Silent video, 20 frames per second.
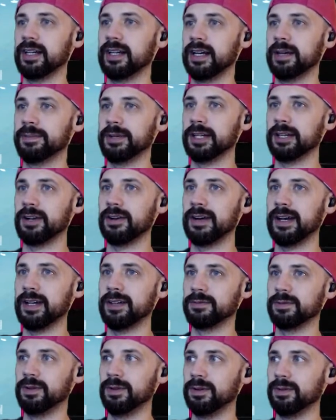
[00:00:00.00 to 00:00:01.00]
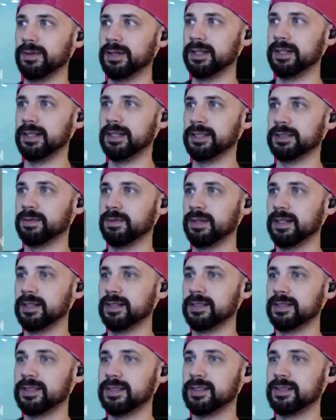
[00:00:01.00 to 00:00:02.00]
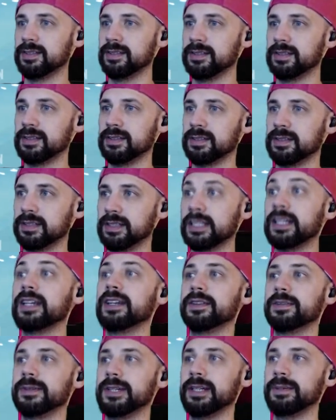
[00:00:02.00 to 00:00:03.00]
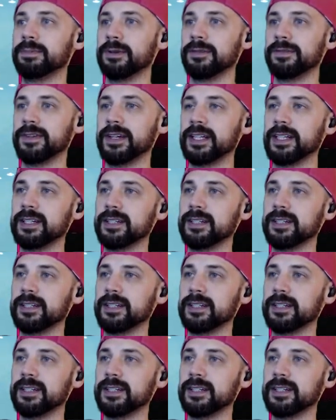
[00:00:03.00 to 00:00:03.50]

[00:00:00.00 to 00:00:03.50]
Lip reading: I'm going to go ahead and roll one of these ones. Get a 3. Perfect.